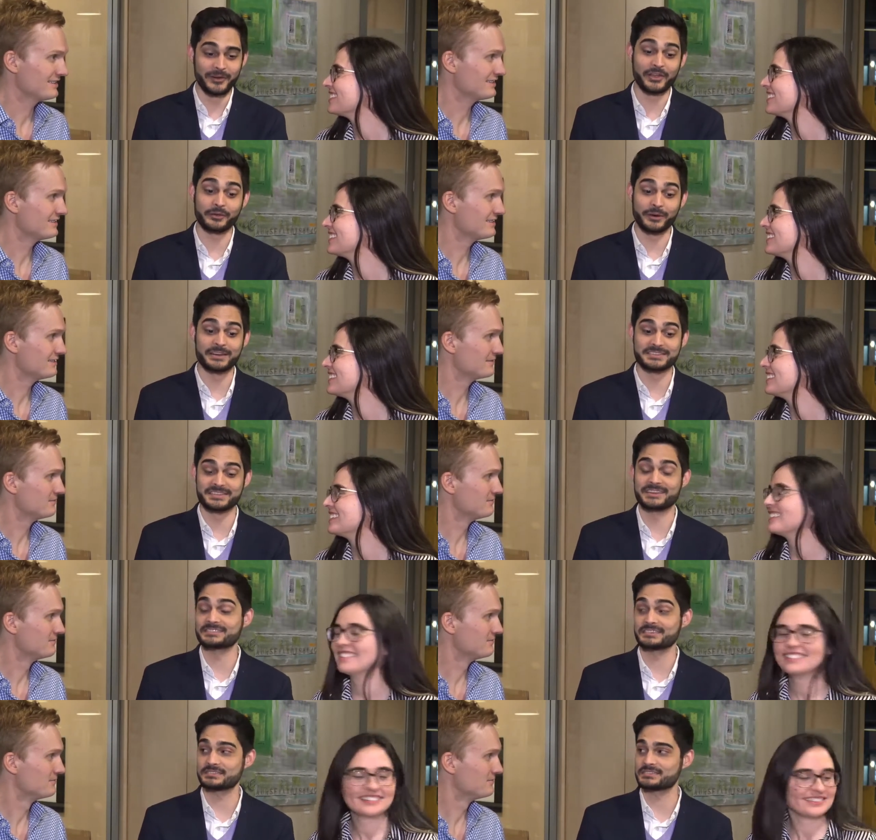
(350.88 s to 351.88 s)
Speaker 1: of the greatest
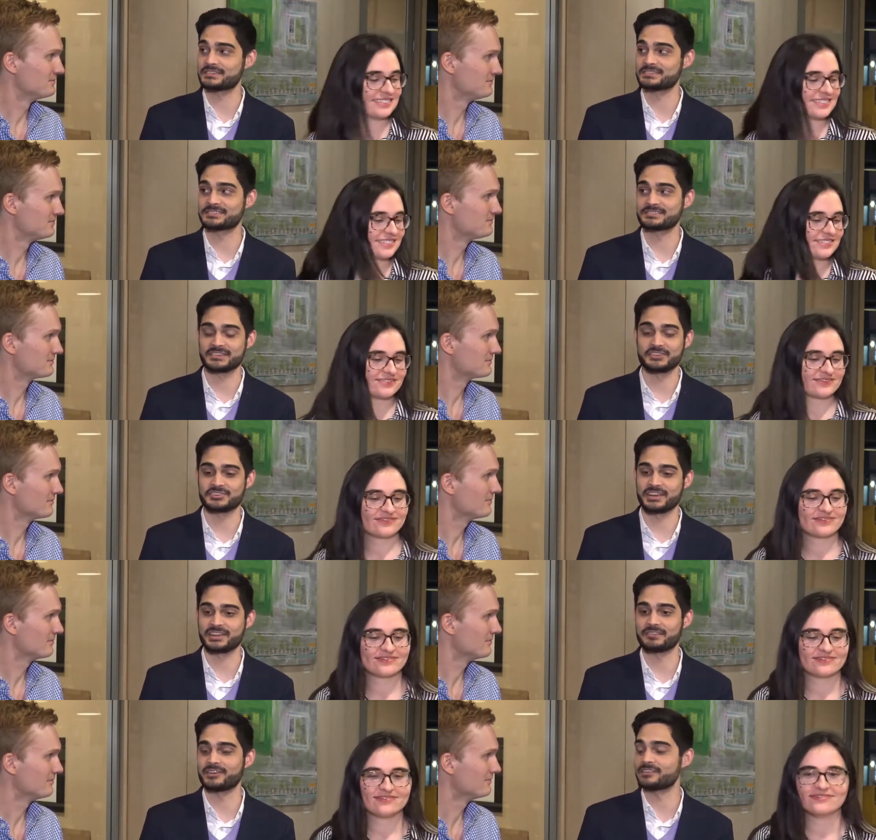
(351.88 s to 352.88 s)
things is this is such an
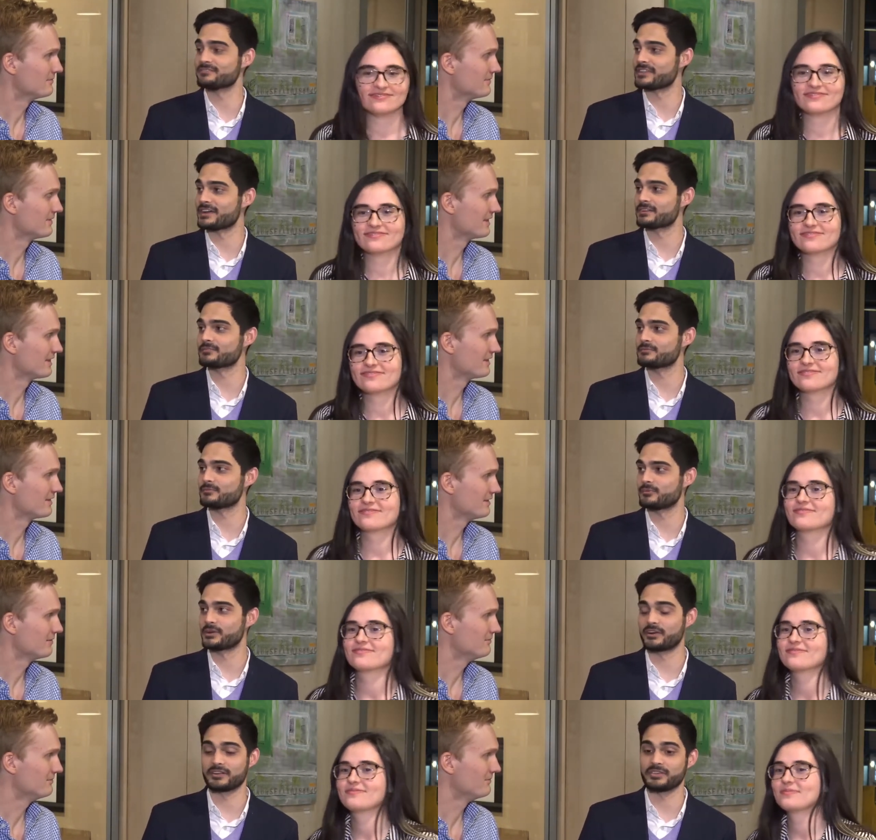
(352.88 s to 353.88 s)
innovative thing.
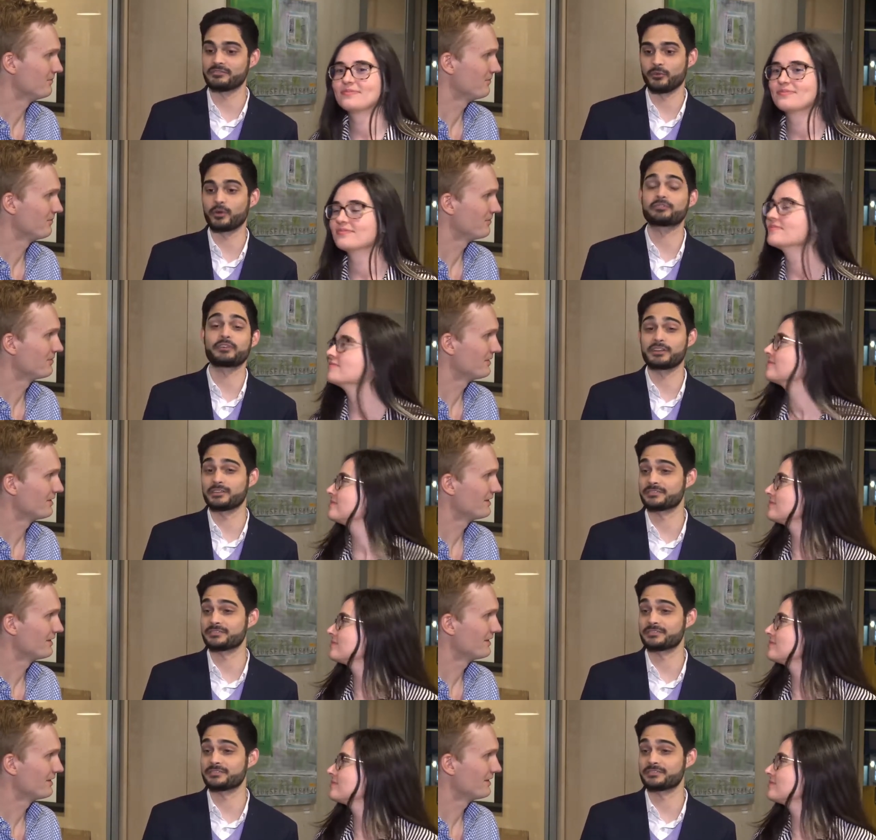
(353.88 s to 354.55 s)
We are at the forefront of